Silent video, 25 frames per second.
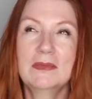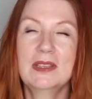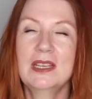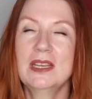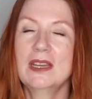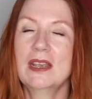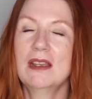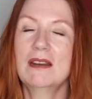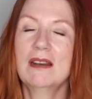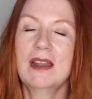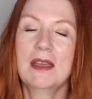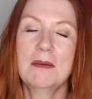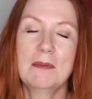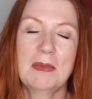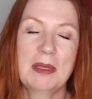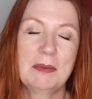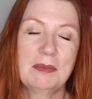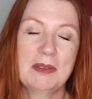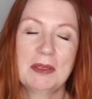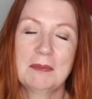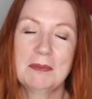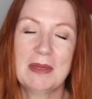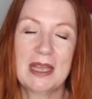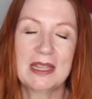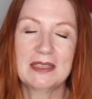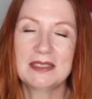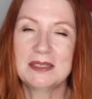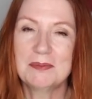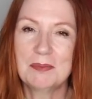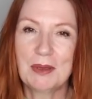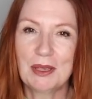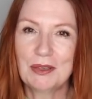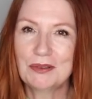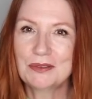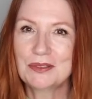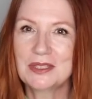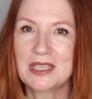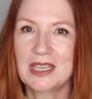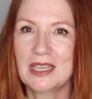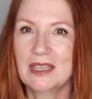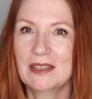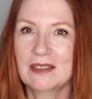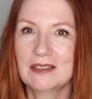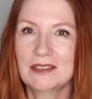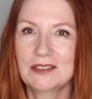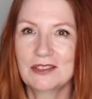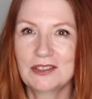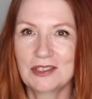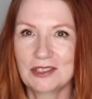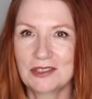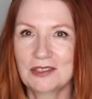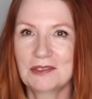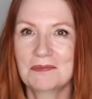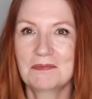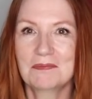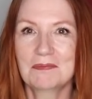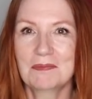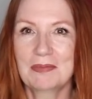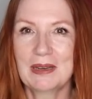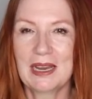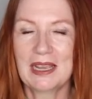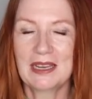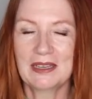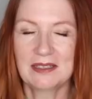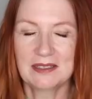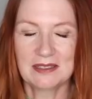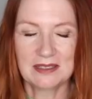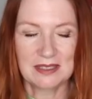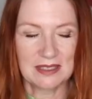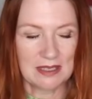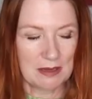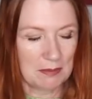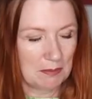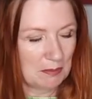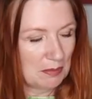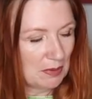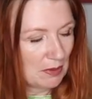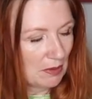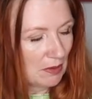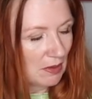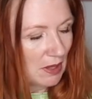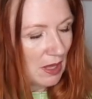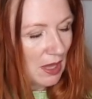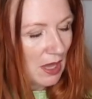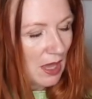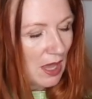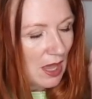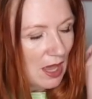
you know, like maybe a Mandy Boat tee that's just plain and simple.